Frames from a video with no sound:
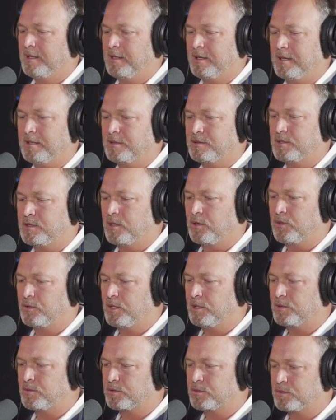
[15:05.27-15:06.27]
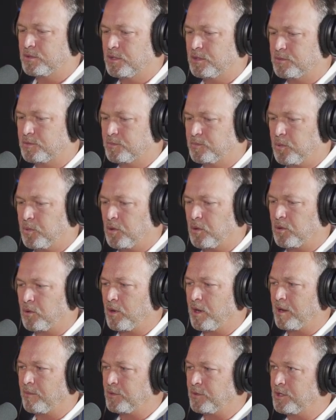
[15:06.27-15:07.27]
And so this
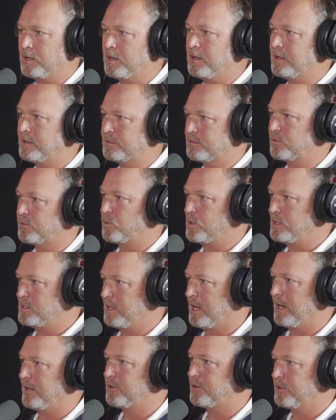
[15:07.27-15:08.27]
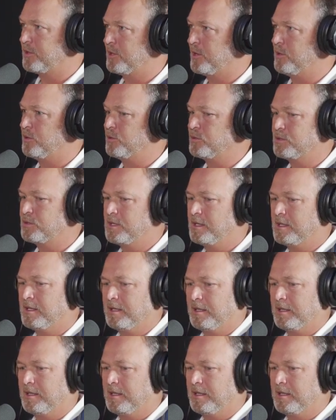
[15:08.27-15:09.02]
program does reach out to those,